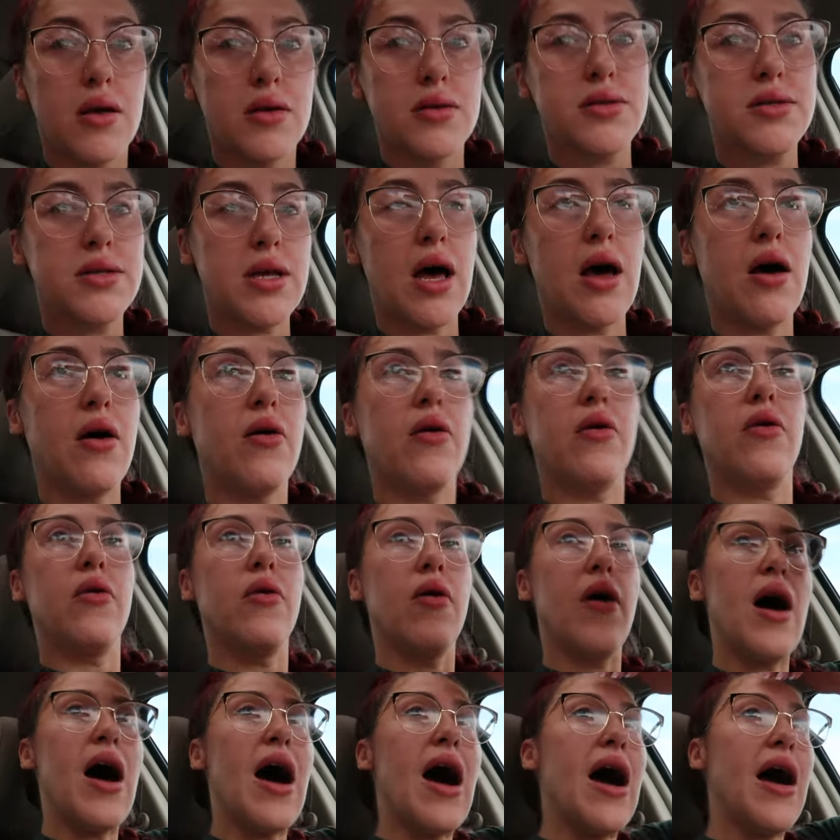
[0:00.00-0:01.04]

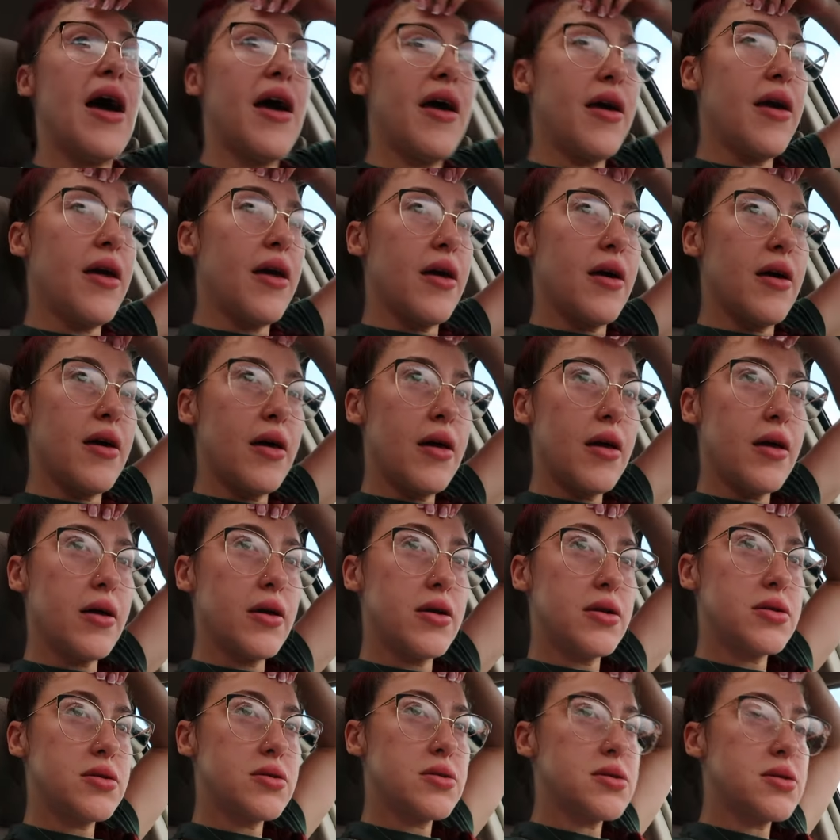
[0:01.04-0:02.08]
So I
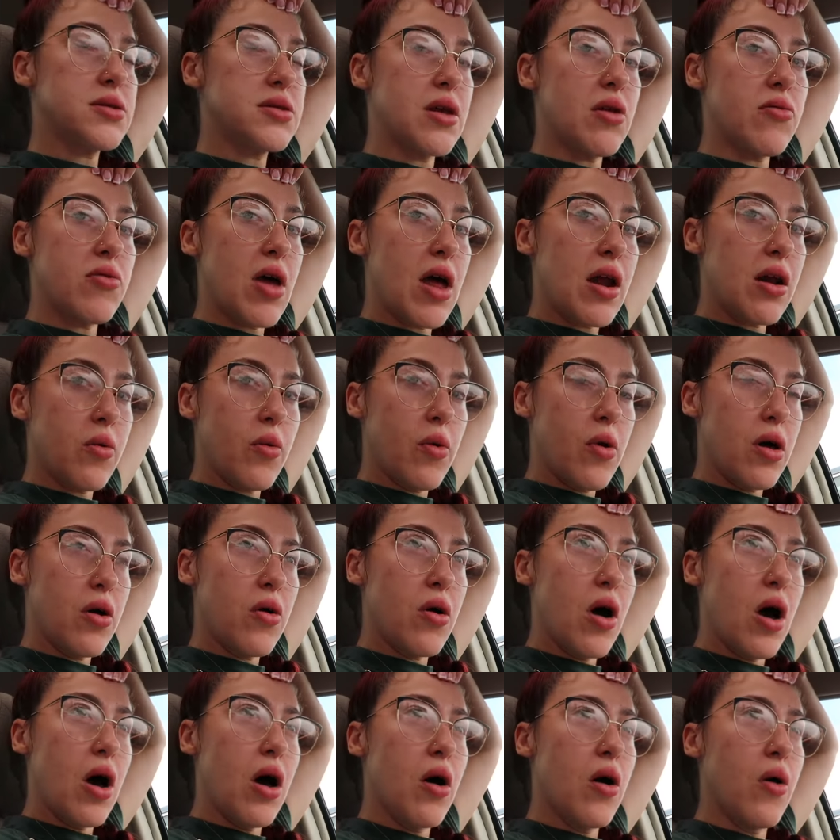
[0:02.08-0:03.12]
just left out of
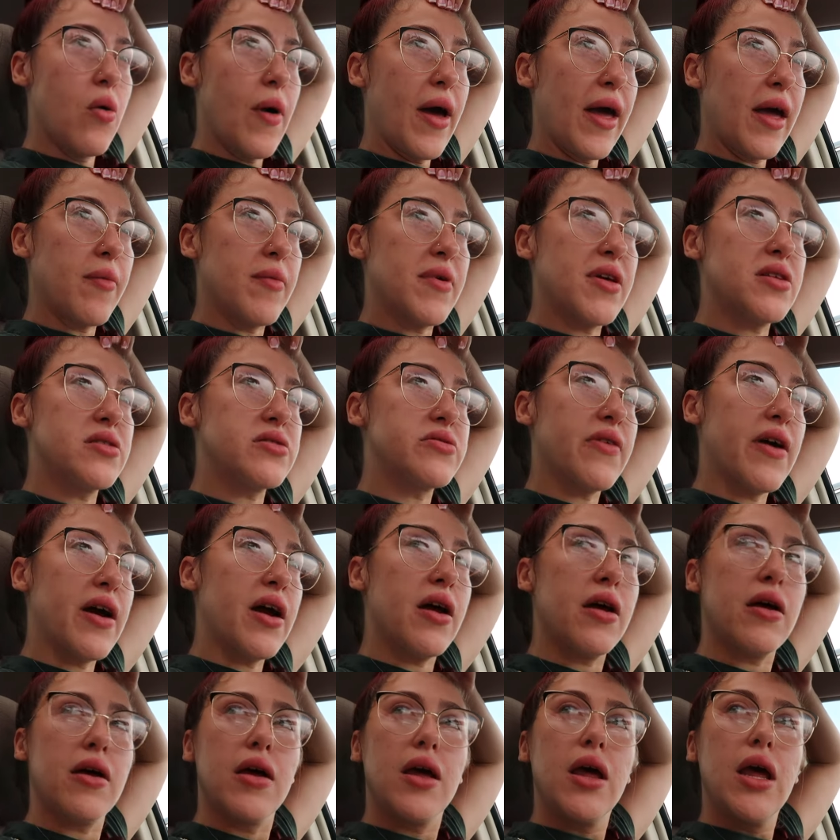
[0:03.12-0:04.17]
uh, Wegmans,
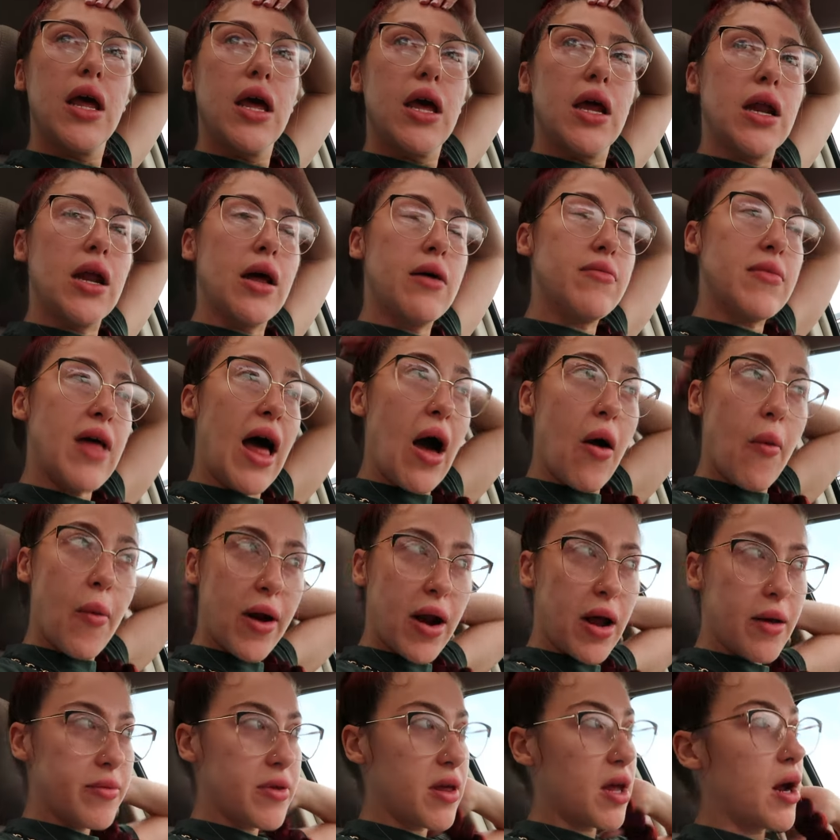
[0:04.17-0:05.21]
right? Um, I
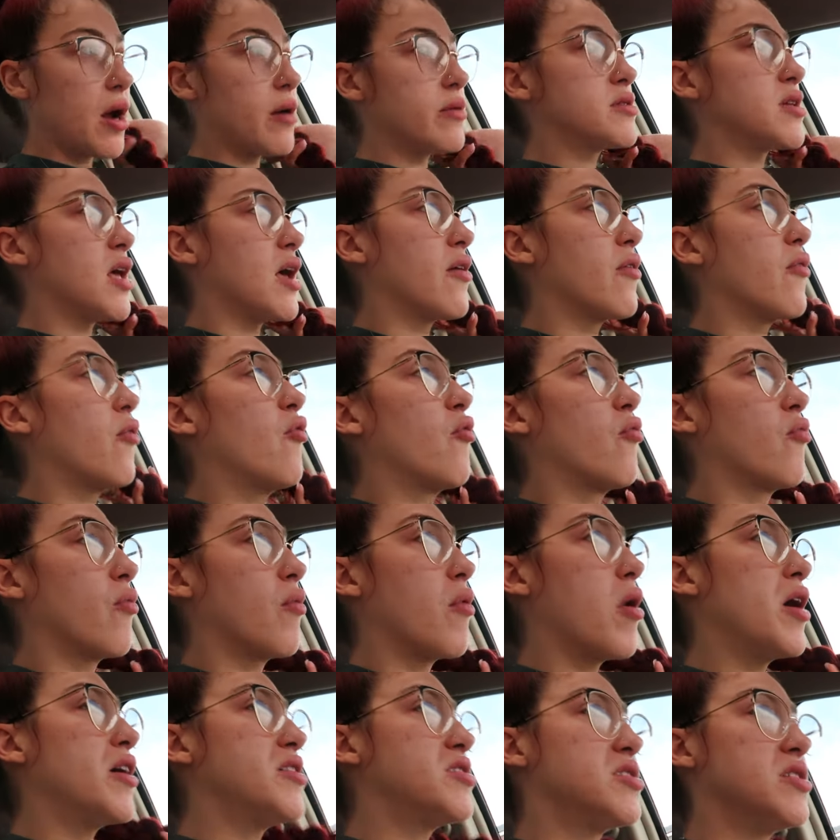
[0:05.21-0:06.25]
went up there, I was like
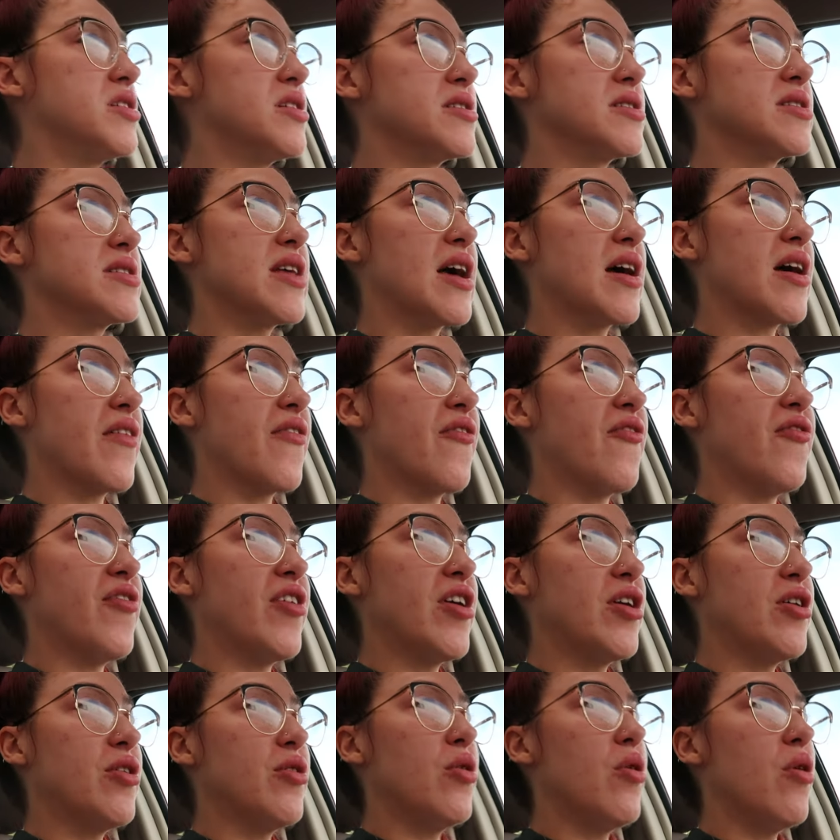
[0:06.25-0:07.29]
rushing because I could
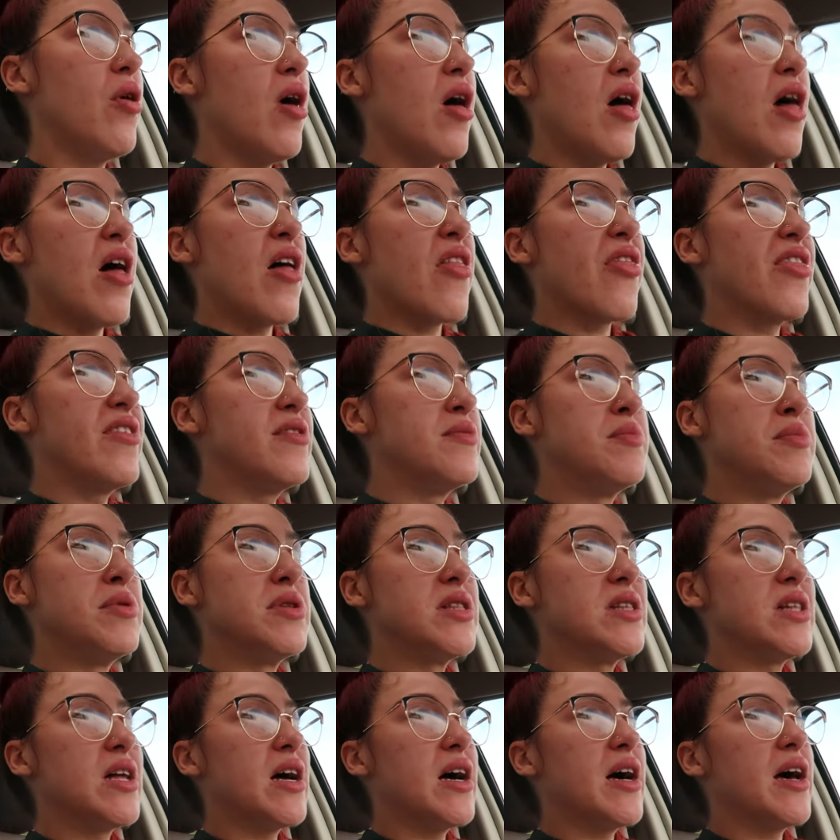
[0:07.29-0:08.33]
feel the
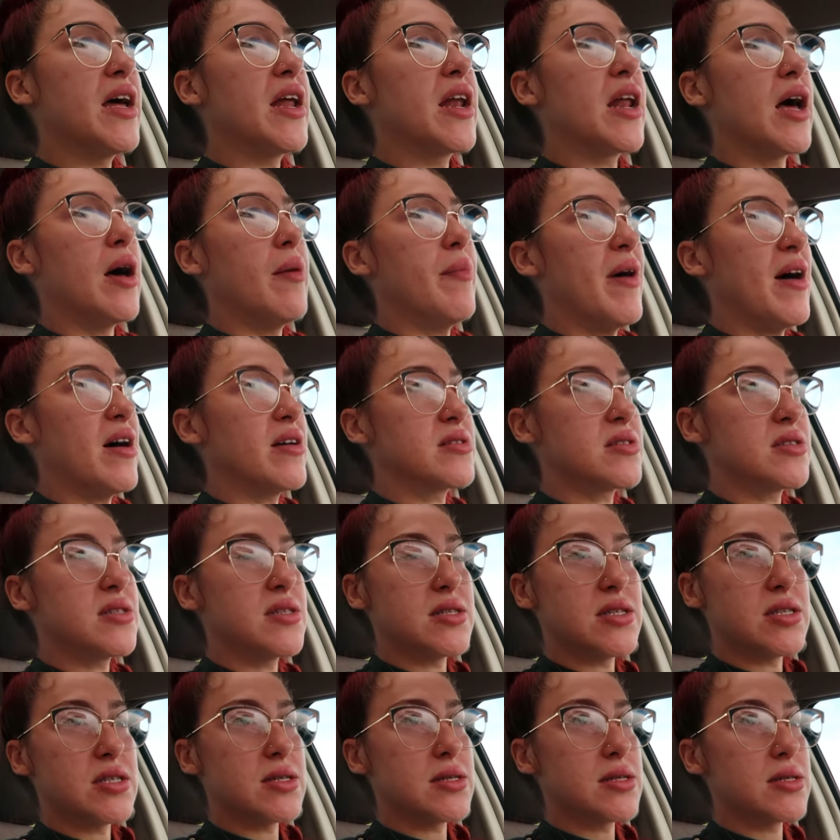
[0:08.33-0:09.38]
blood about
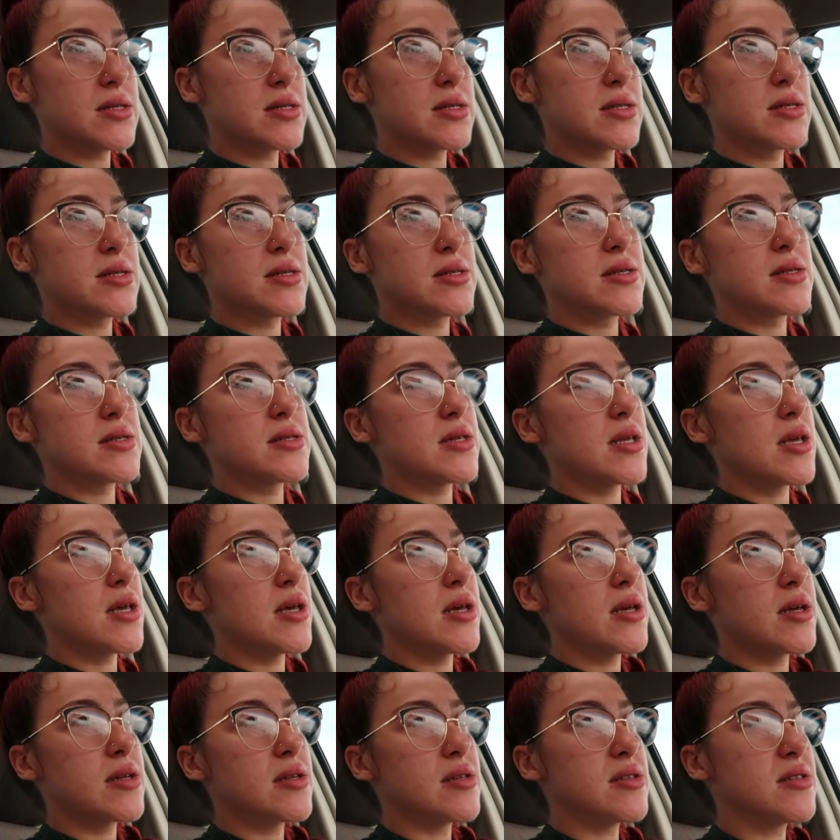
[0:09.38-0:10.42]
to just
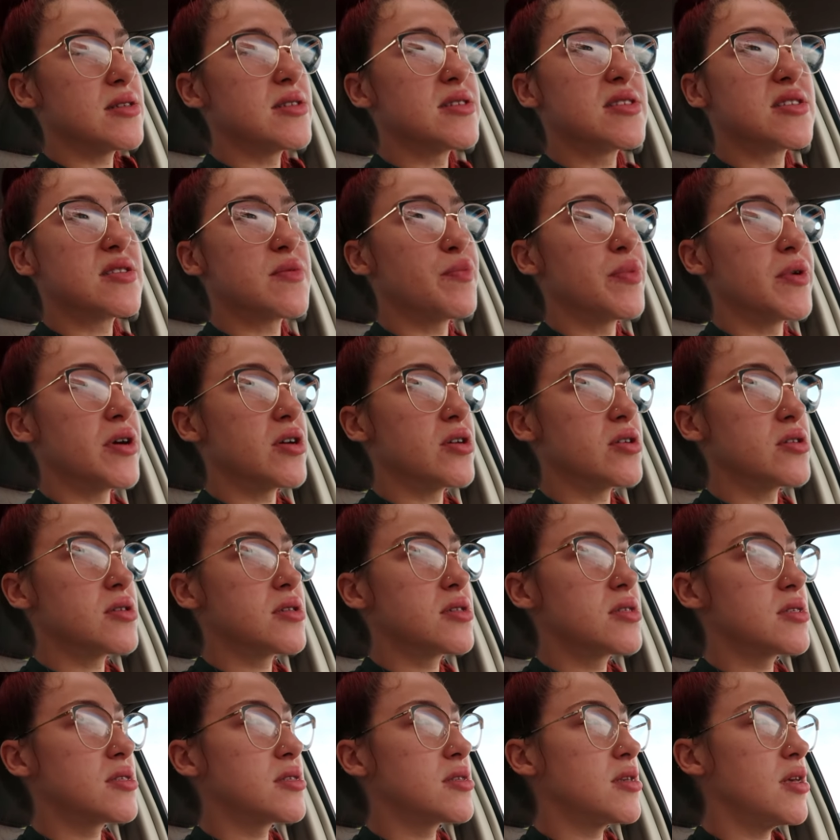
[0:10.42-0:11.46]

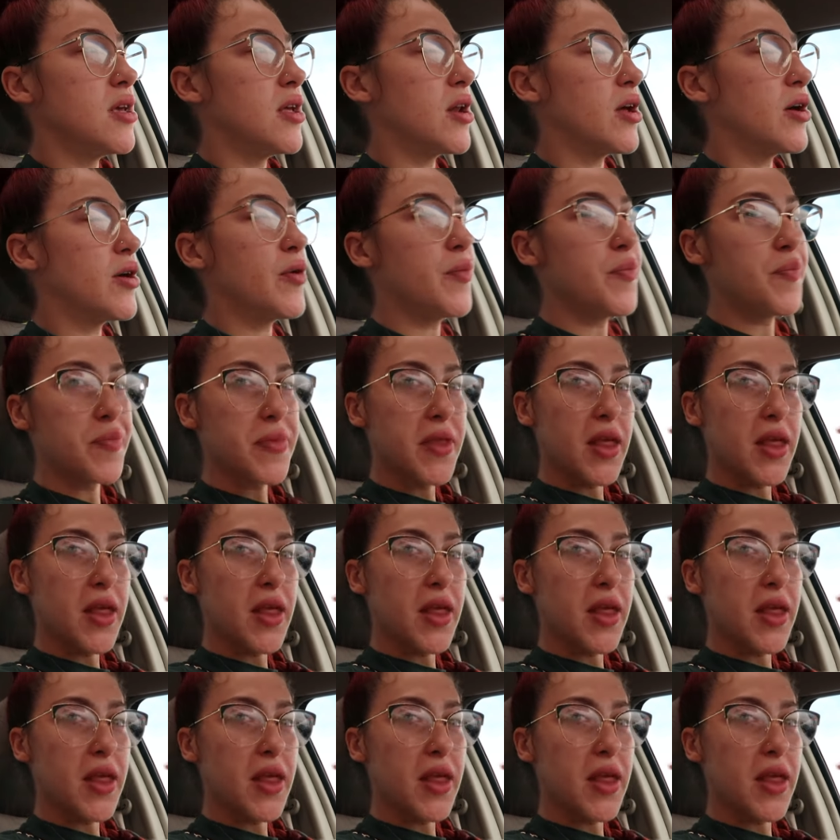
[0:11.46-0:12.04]
disperse, you know?